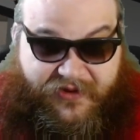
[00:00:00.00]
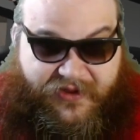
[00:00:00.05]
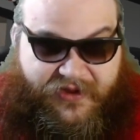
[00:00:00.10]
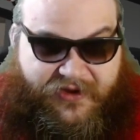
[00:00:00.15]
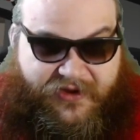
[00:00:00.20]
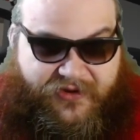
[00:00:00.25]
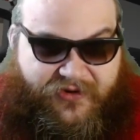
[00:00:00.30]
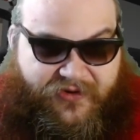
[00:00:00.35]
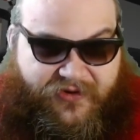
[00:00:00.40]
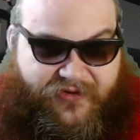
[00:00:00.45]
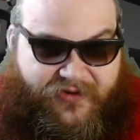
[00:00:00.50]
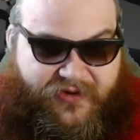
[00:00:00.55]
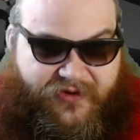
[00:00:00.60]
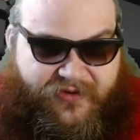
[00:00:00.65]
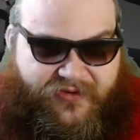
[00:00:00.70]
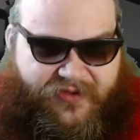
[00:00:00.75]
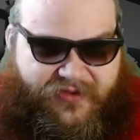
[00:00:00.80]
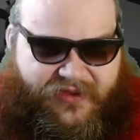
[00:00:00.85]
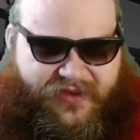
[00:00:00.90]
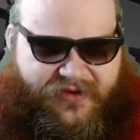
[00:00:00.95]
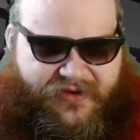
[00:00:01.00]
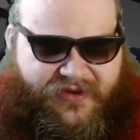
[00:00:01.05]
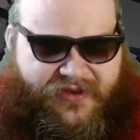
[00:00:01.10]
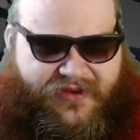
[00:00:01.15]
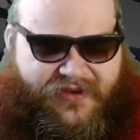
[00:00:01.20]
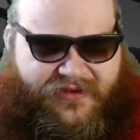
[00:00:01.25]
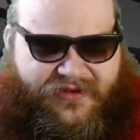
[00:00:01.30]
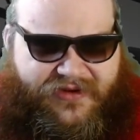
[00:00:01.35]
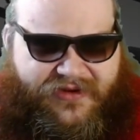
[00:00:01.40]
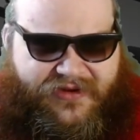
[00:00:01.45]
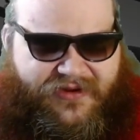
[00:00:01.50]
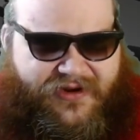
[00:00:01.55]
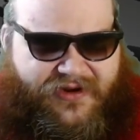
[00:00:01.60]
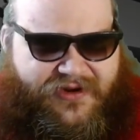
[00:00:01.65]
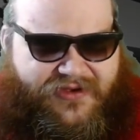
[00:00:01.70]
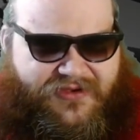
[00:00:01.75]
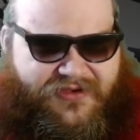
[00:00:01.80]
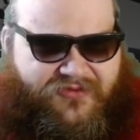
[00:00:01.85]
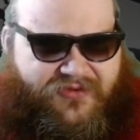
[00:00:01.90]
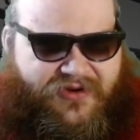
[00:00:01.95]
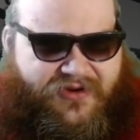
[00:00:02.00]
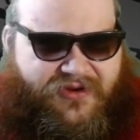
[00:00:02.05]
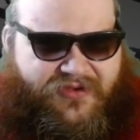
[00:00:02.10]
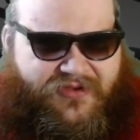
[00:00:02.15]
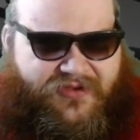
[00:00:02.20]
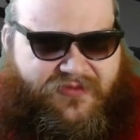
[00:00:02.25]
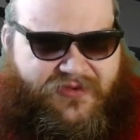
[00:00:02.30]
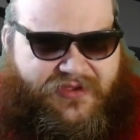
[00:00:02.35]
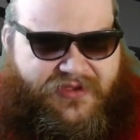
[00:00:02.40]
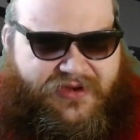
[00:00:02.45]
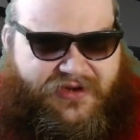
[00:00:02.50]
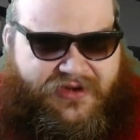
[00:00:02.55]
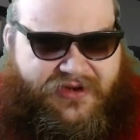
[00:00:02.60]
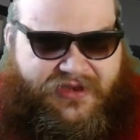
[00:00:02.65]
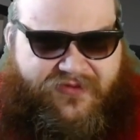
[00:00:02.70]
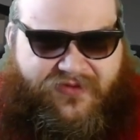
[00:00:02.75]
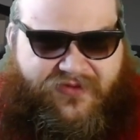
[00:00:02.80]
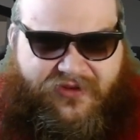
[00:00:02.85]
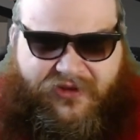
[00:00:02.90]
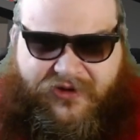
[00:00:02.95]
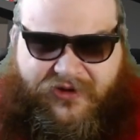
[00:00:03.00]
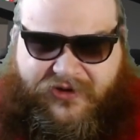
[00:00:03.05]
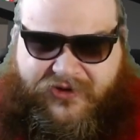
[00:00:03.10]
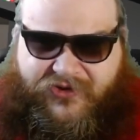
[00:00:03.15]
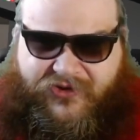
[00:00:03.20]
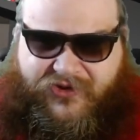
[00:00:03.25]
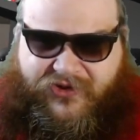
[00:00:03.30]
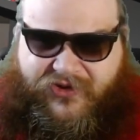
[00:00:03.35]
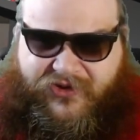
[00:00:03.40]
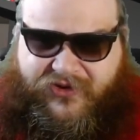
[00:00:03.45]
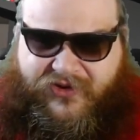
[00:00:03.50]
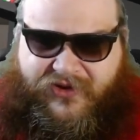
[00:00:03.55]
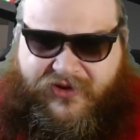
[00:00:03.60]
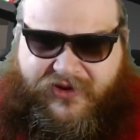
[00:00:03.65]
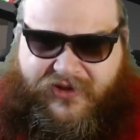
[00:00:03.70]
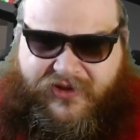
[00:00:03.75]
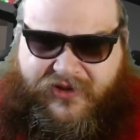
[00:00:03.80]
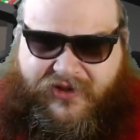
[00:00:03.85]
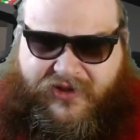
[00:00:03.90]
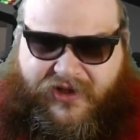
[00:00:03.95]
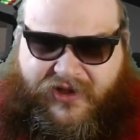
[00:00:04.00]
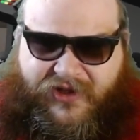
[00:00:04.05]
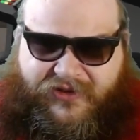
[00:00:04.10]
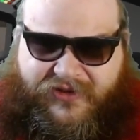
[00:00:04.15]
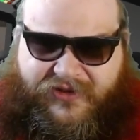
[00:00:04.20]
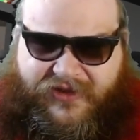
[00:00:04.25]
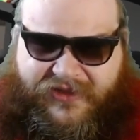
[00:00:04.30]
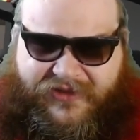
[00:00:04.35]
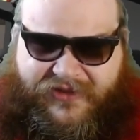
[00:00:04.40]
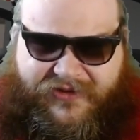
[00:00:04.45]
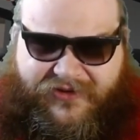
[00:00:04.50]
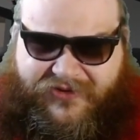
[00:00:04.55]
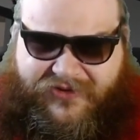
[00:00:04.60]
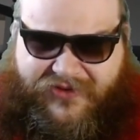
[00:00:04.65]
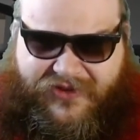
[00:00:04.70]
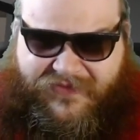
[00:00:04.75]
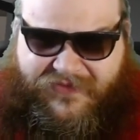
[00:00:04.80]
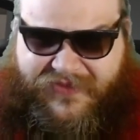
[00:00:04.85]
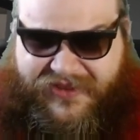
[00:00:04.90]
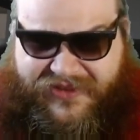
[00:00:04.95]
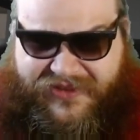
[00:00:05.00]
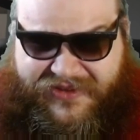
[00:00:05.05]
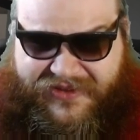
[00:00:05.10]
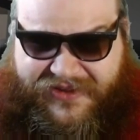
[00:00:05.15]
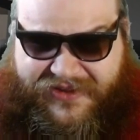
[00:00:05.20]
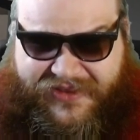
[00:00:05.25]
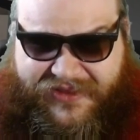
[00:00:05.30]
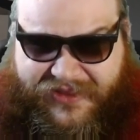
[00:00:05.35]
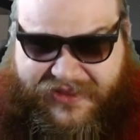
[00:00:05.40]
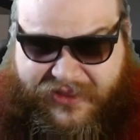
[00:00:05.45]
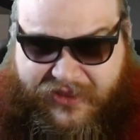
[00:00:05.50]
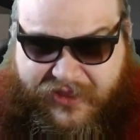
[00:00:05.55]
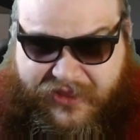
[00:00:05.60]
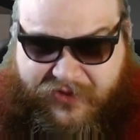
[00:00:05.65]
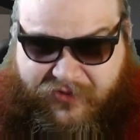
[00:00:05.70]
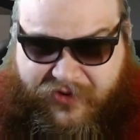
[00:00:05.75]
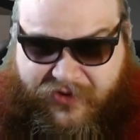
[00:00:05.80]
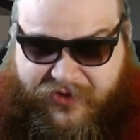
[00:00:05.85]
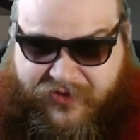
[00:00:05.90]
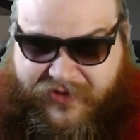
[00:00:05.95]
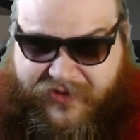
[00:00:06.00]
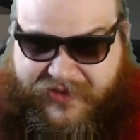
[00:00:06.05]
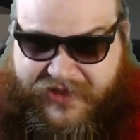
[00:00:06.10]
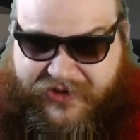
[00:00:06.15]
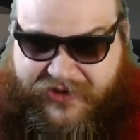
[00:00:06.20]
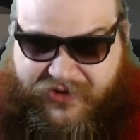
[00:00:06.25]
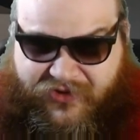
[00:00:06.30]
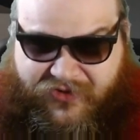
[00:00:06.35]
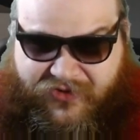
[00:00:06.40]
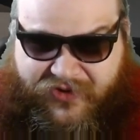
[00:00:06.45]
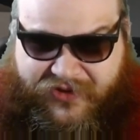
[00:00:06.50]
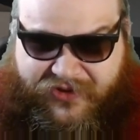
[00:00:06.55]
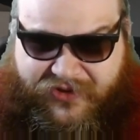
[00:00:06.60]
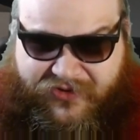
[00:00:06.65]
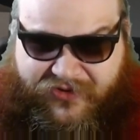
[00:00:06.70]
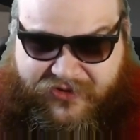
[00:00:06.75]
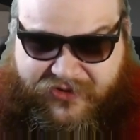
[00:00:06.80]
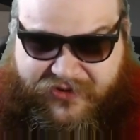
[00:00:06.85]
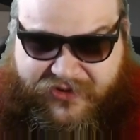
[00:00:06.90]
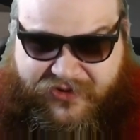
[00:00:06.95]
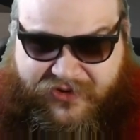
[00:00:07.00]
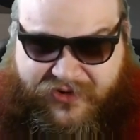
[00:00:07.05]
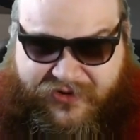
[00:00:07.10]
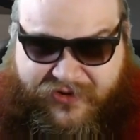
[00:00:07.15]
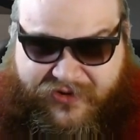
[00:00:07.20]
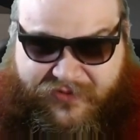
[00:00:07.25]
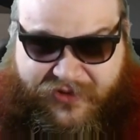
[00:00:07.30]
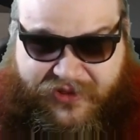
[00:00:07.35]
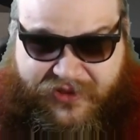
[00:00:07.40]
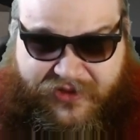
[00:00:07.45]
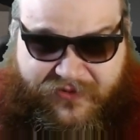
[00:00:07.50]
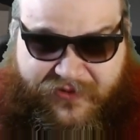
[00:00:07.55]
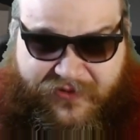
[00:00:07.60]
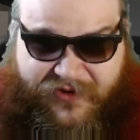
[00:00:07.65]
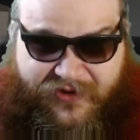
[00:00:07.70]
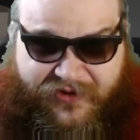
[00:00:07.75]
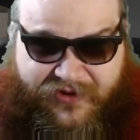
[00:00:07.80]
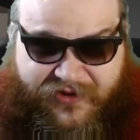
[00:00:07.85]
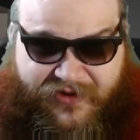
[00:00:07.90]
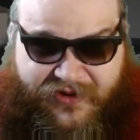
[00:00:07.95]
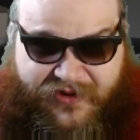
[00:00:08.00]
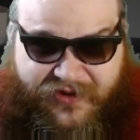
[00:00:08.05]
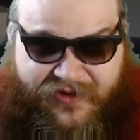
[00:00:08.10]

And it turned out that the entire Cerritos was in an even larger holodeck or something, and that they were using that to trick the drill instructor, but they weren't.